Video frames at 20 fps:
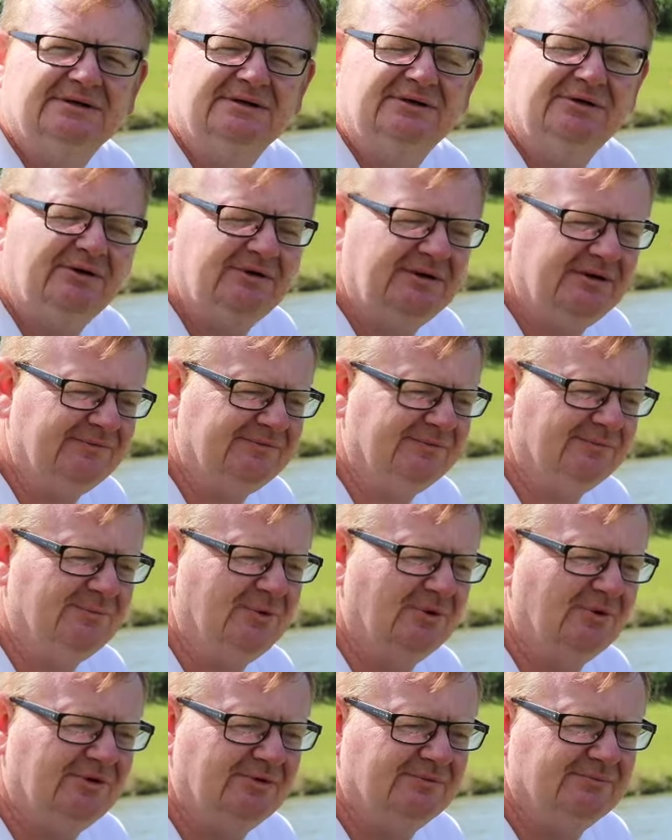You only have to
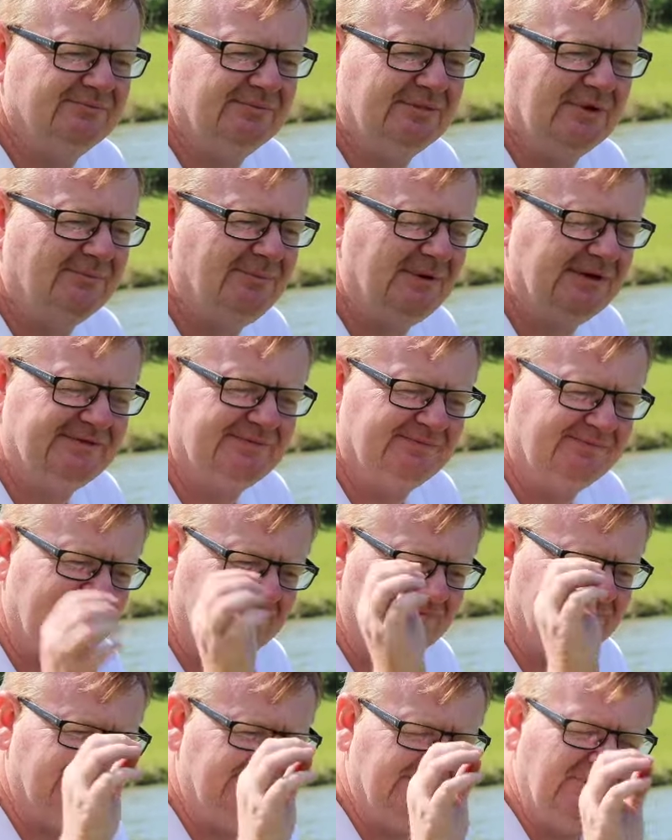put a piece of
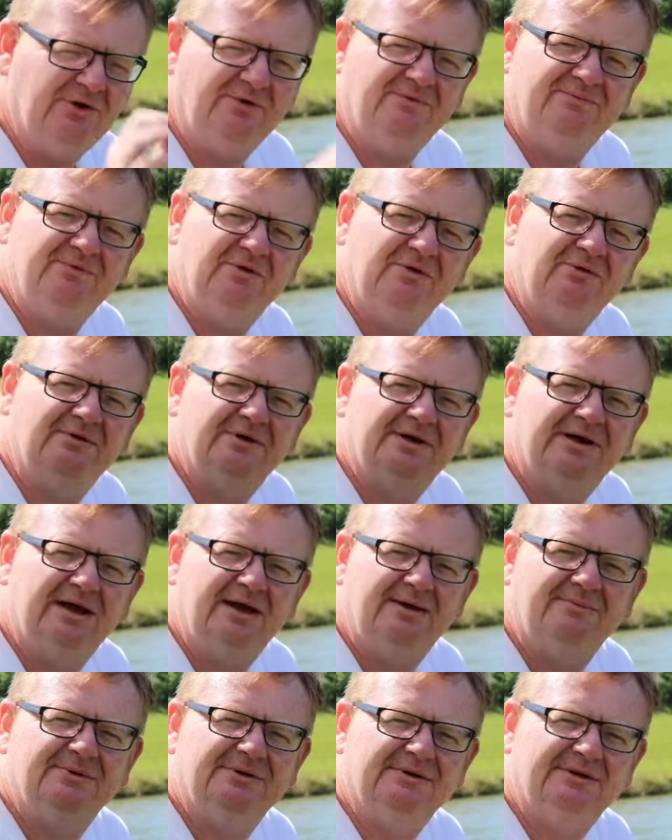pure
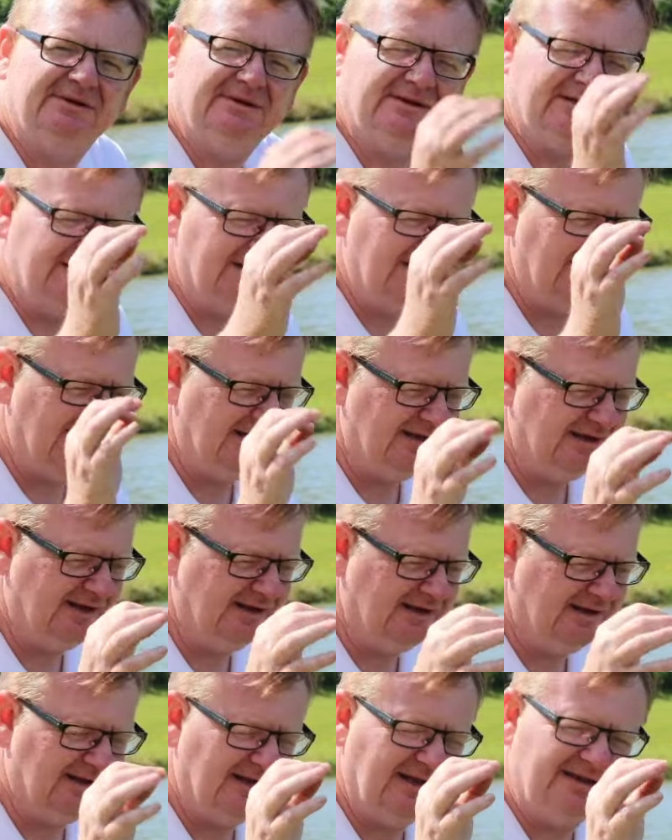fluorocarbon
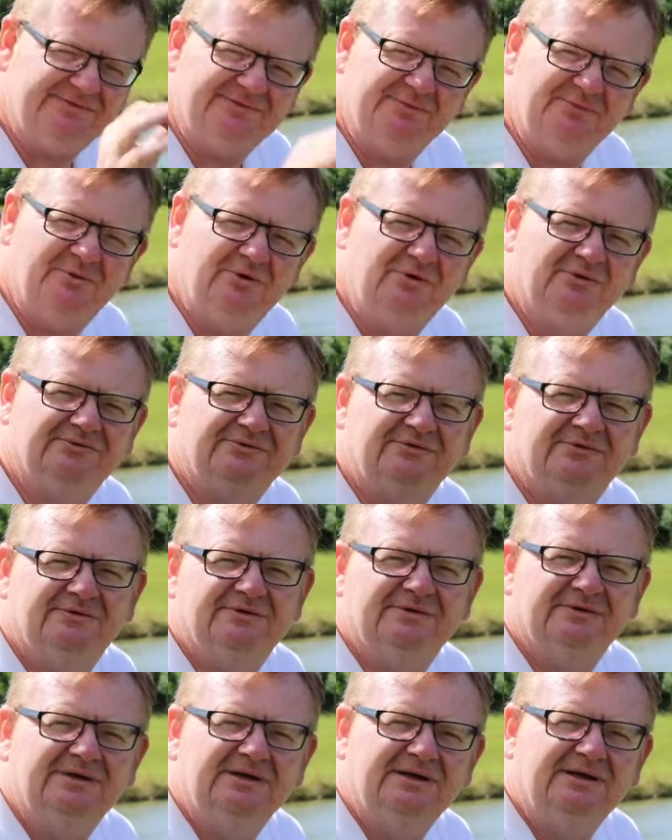in a glass of water
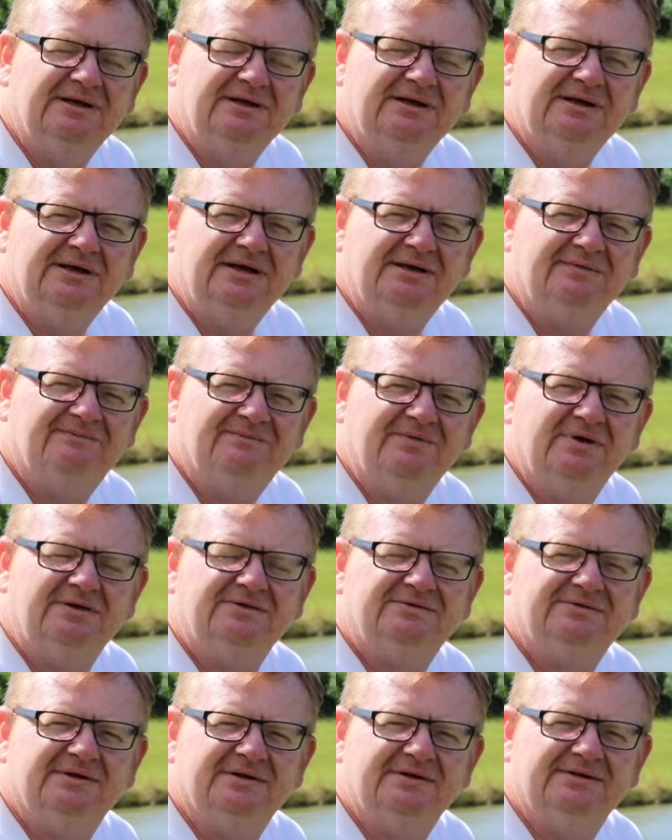and it
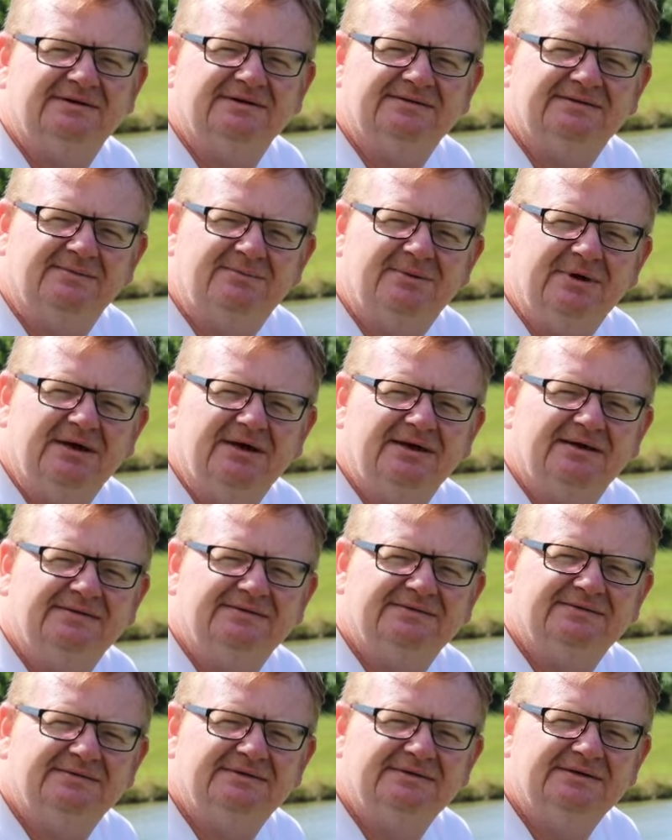virtually disappears.